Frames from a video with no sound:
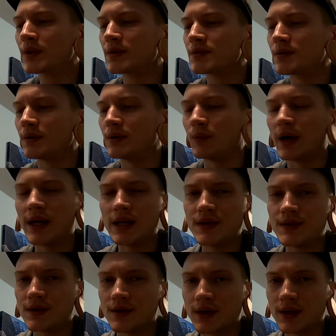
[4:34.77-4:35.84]
So way
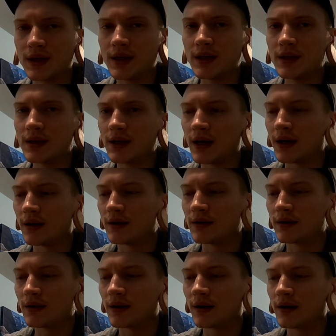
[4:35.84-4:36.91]
easier to clean, and